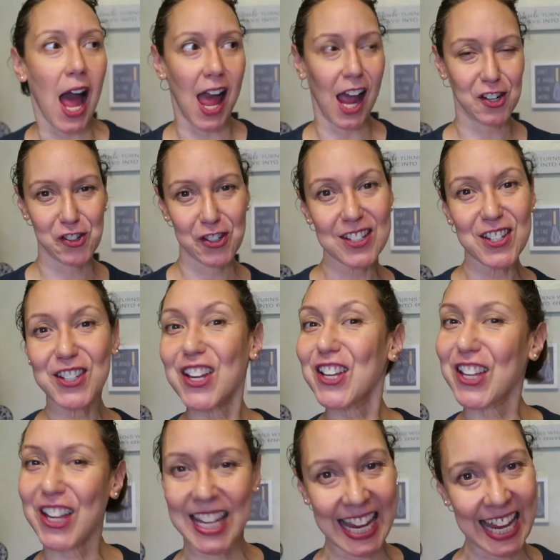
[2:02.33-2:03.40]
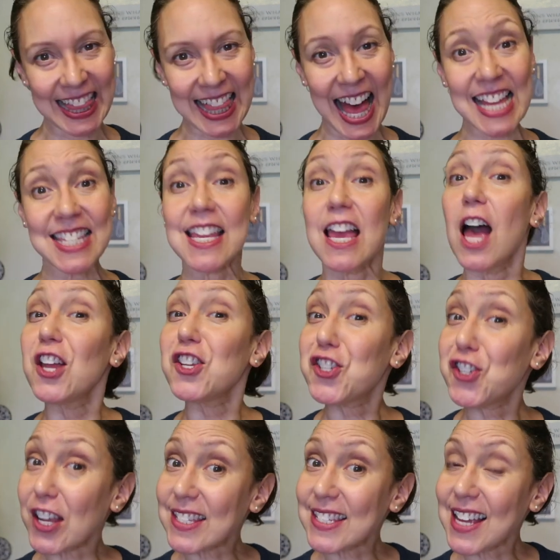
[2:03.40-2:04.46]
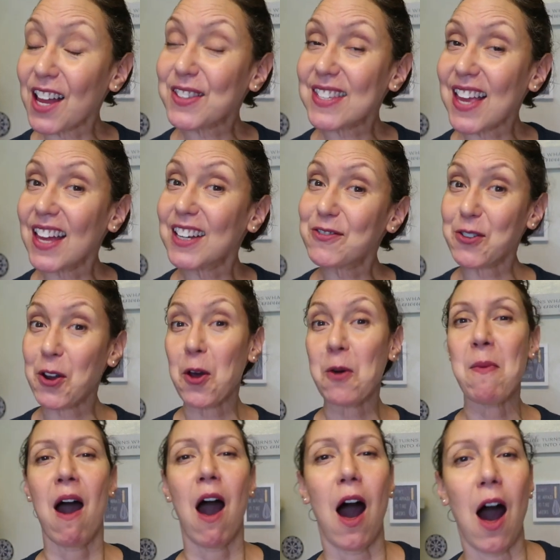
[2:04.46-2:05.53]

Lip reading: I actually took a cooking class just outside of Rome